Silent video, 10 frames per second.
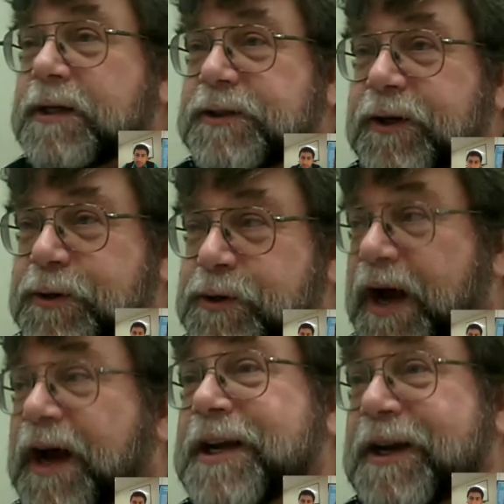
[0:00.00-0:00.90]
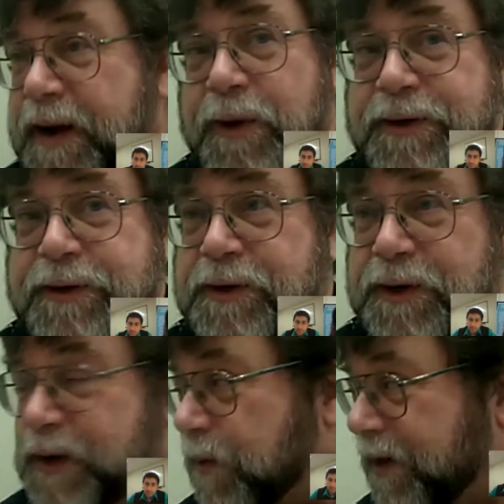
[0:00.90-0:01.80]
So you're talking about what you're
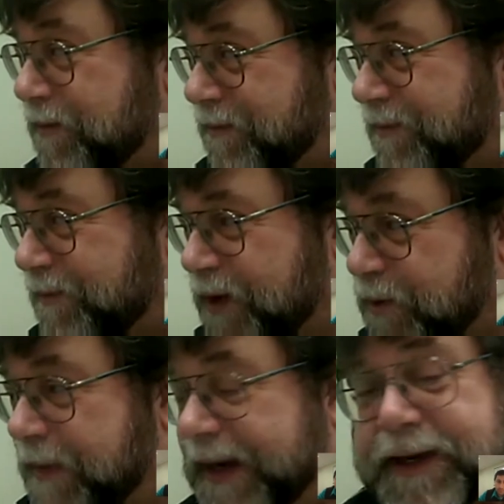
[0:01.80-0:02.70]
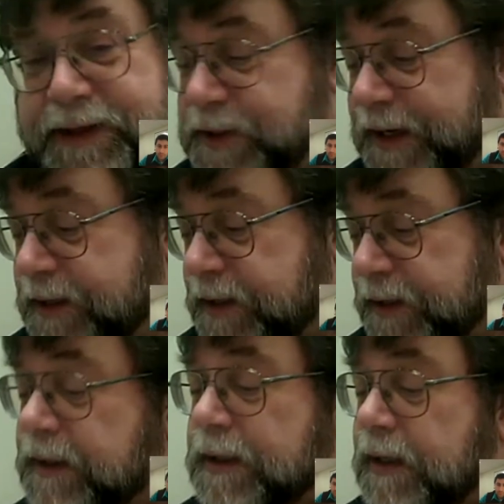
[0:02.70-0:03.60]
doing while you're making the changes.